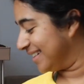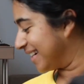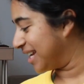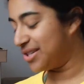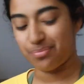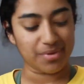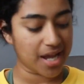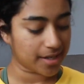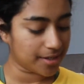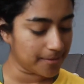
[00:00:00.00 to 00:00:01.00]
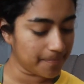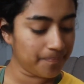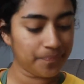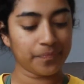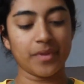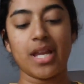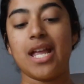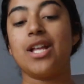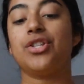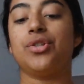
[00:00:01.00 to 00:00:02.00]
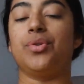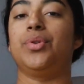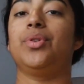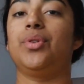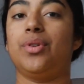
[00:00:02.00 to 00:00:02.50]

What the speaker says: Okay, here's the black. Dude,